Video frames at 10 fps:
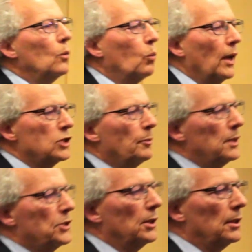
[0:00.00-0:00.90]

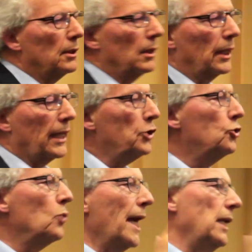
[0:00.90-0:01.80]
Westminster can
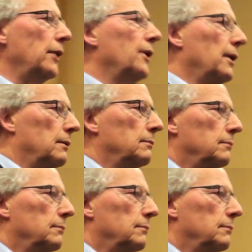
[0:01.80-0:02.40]
do anything